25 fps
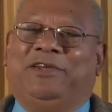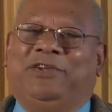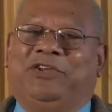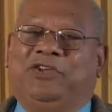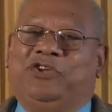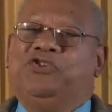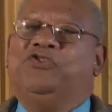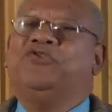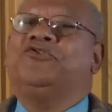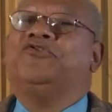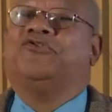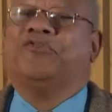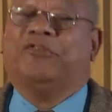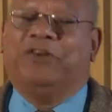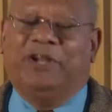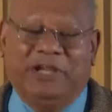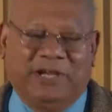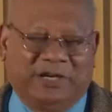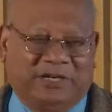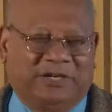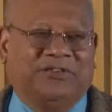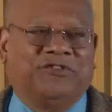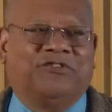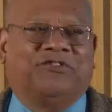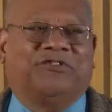You
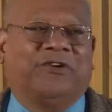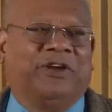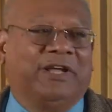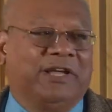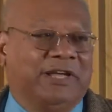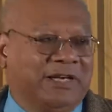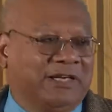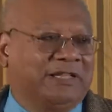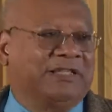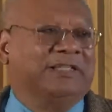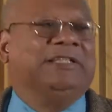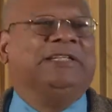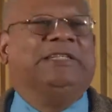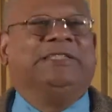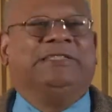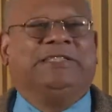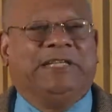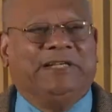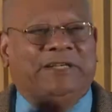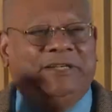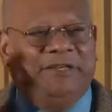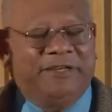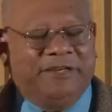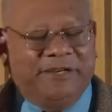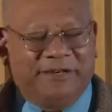drink and drink
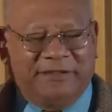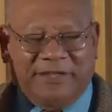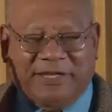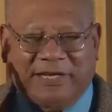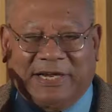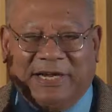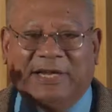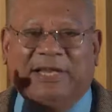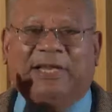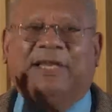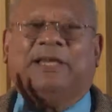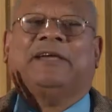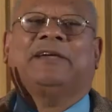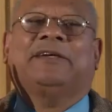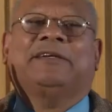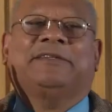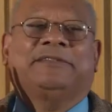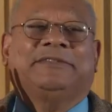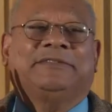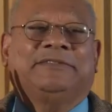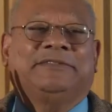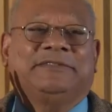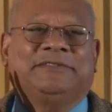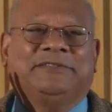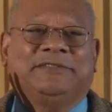until you hear the click
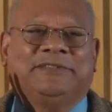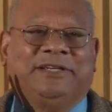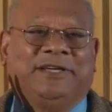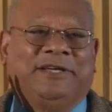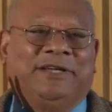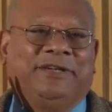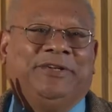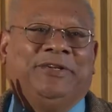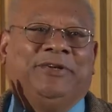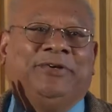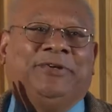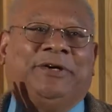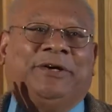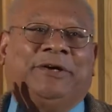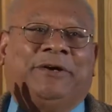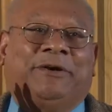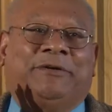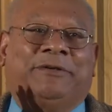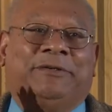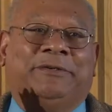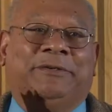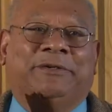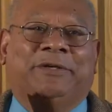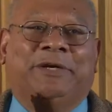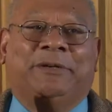and you are
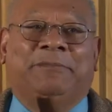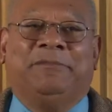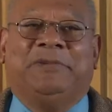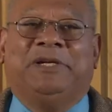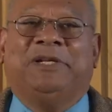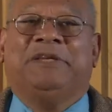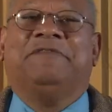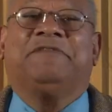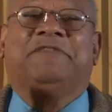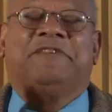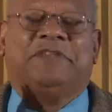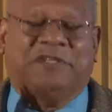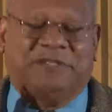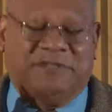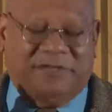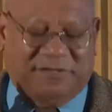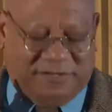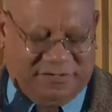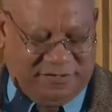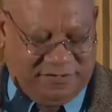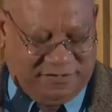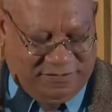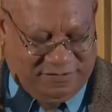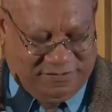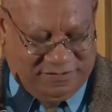
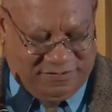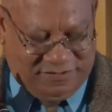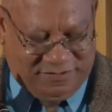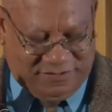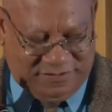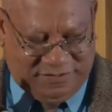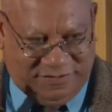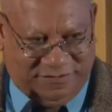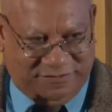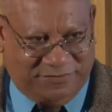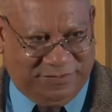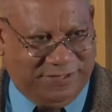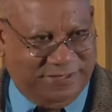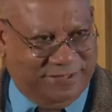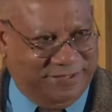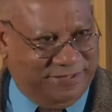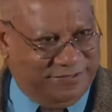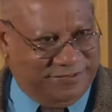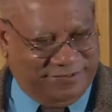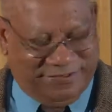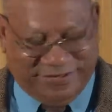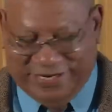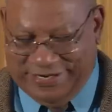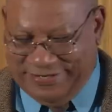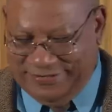oblivious of what
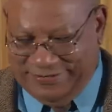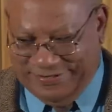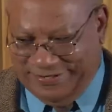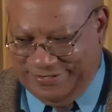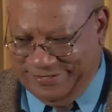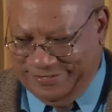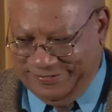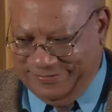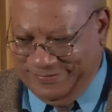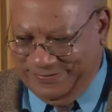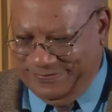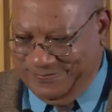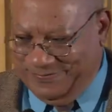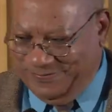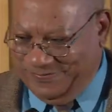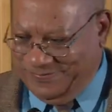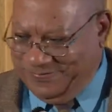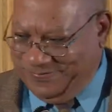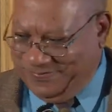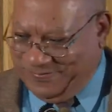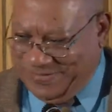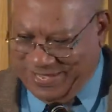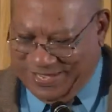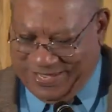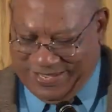is around you
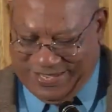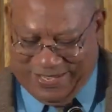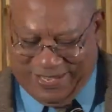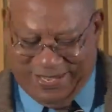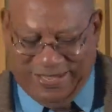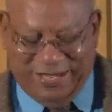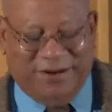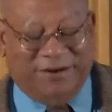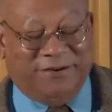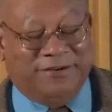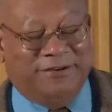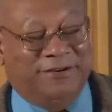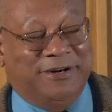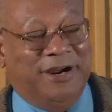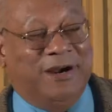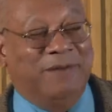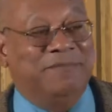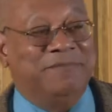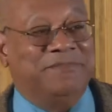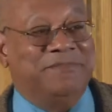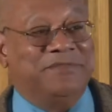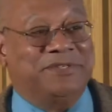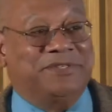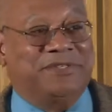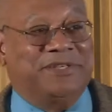
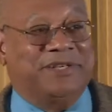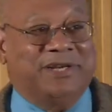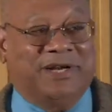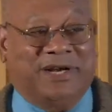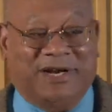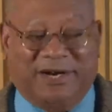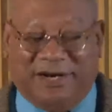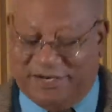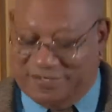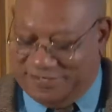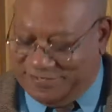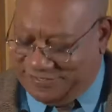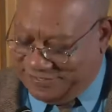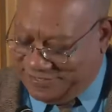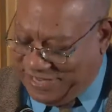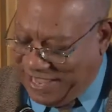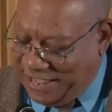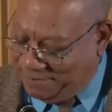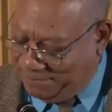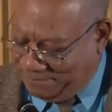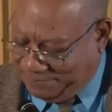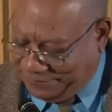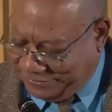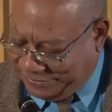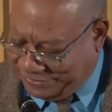rums are
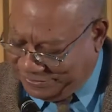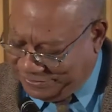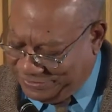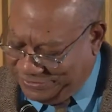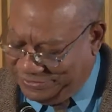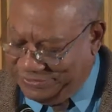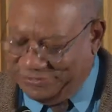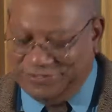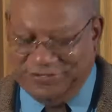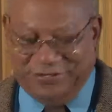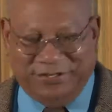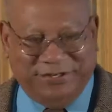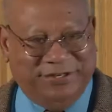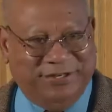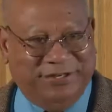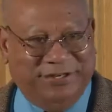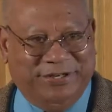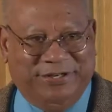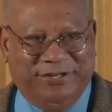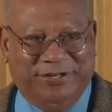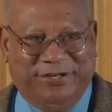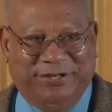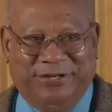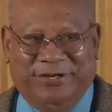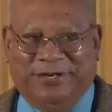sampled,
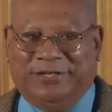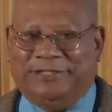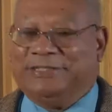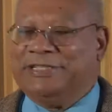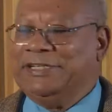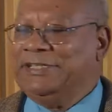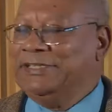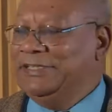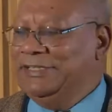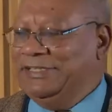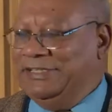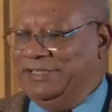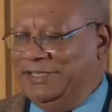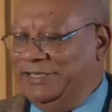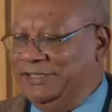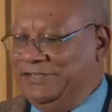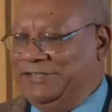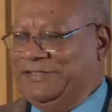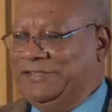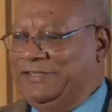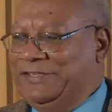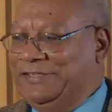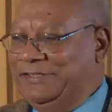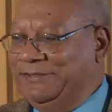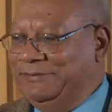not
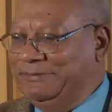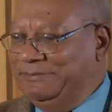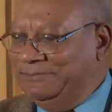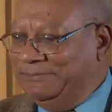tasted.